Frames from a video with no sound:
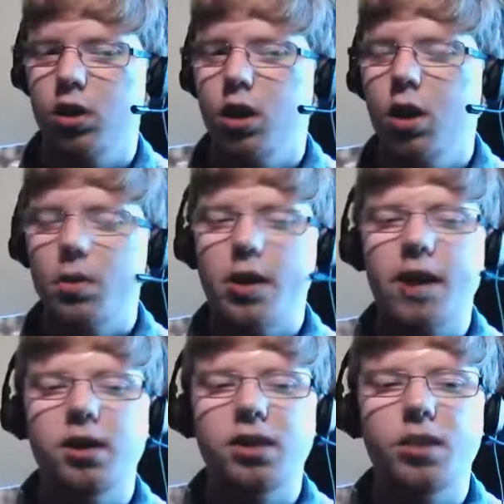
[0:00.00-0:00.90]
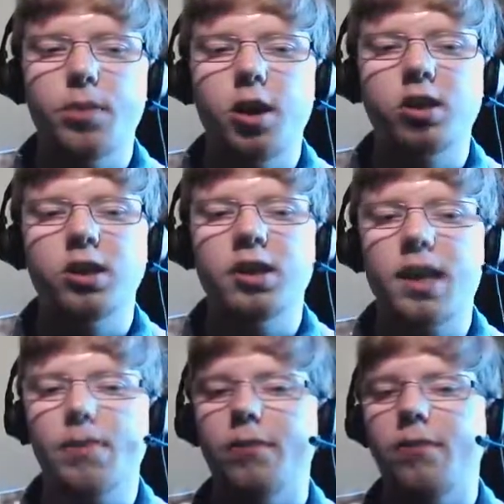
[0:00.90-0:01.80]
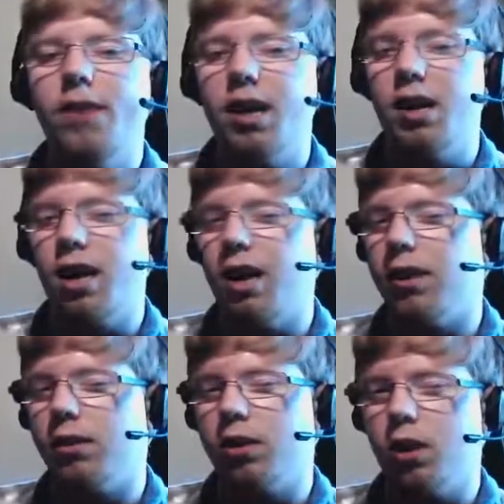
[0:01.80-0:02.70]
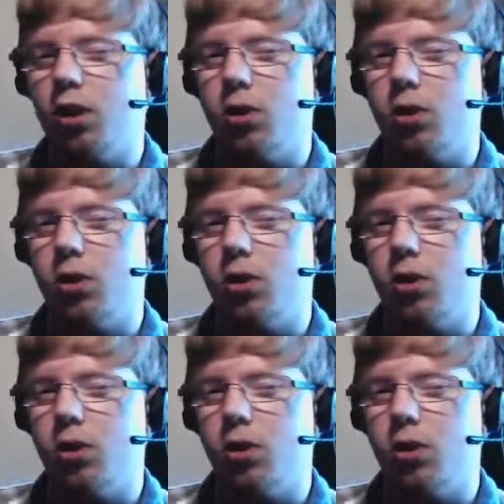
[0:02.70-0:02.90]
We actually see Persian and Tapu Fini here, so